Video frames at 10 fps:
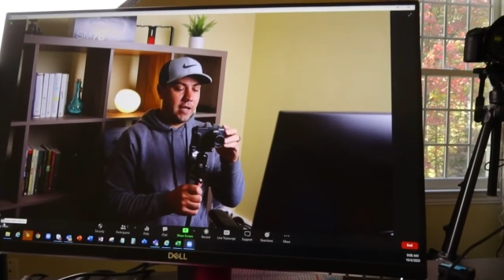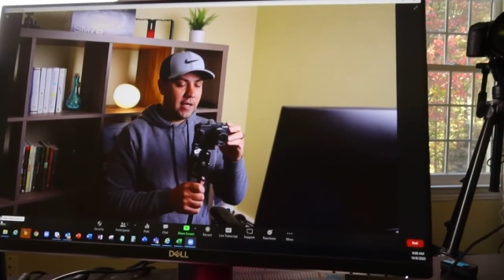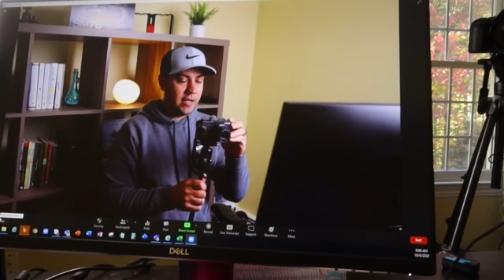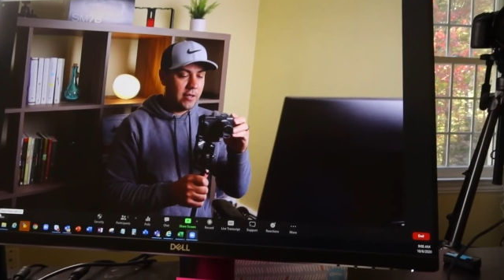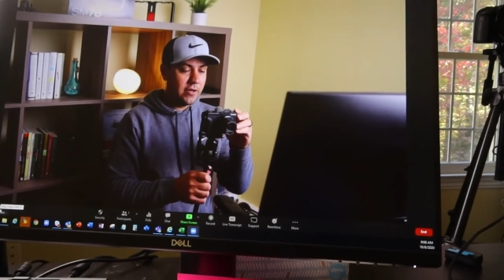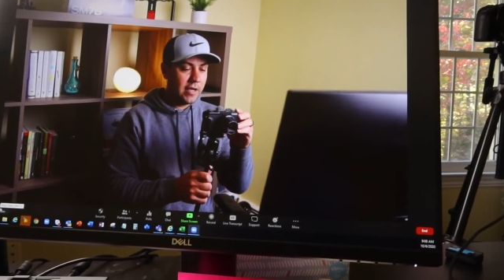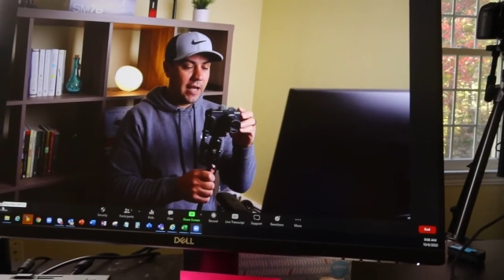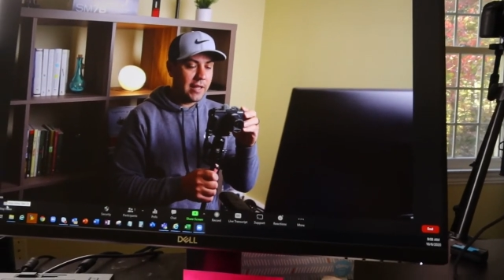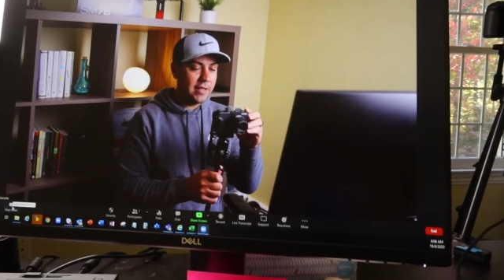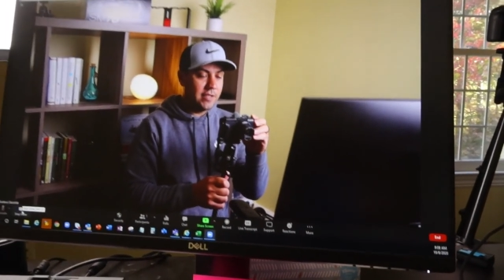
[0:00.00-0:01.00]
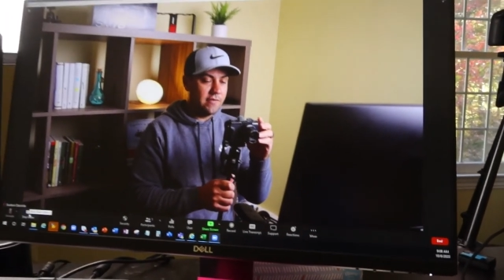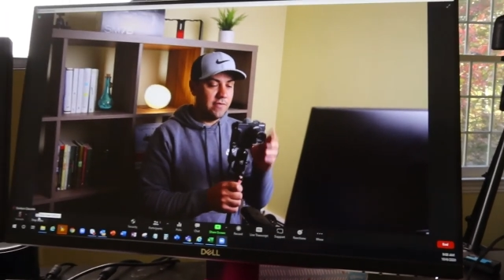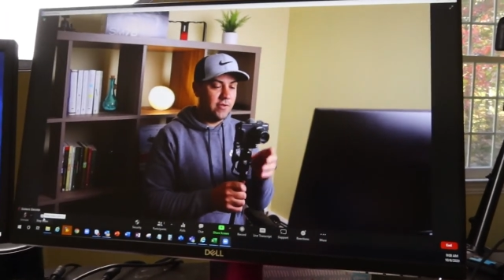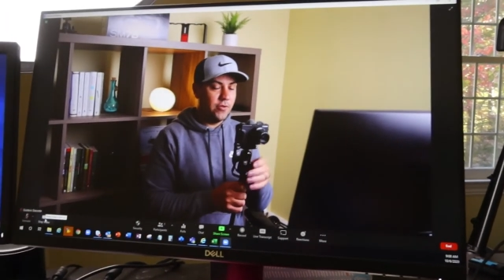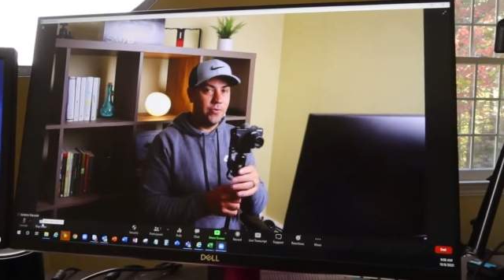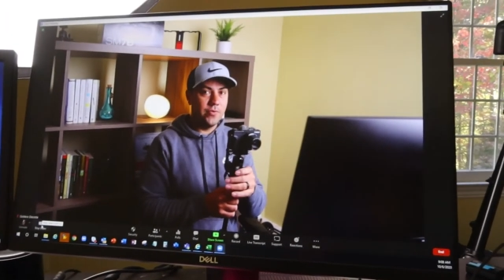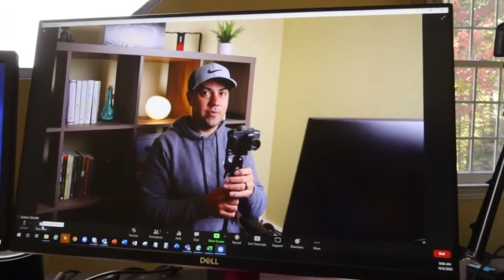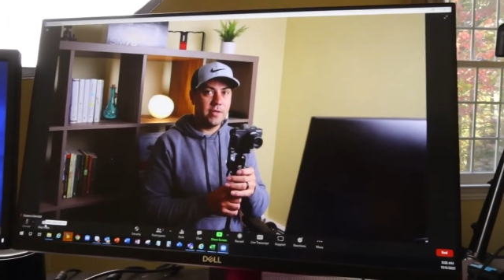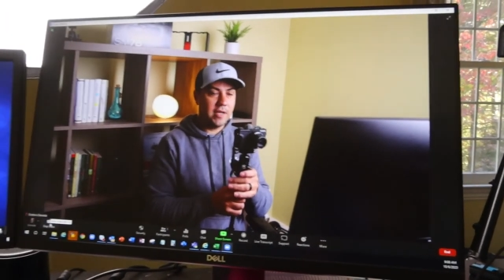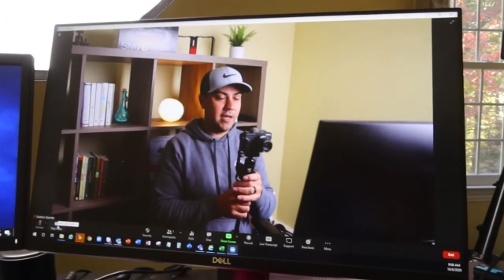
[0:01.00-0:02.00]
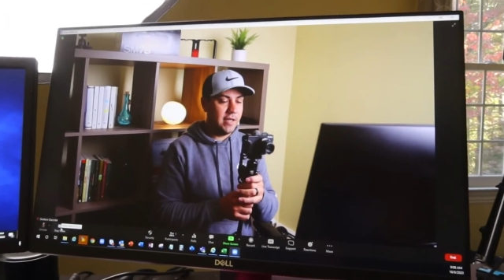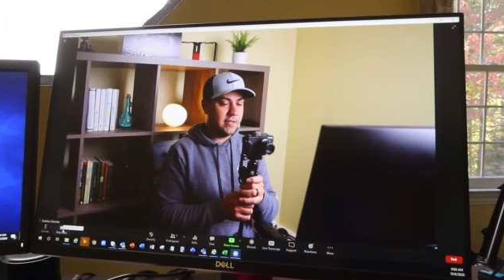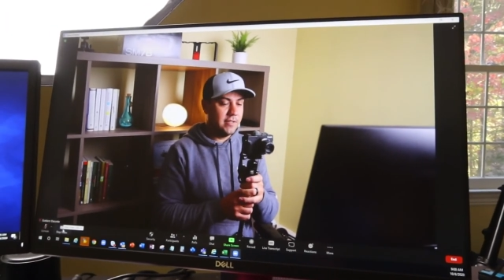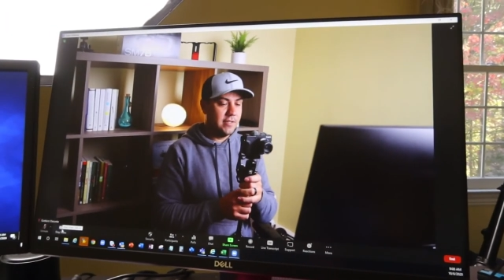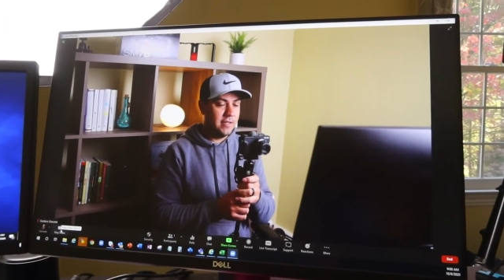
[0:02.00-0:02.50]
look at this view, guys.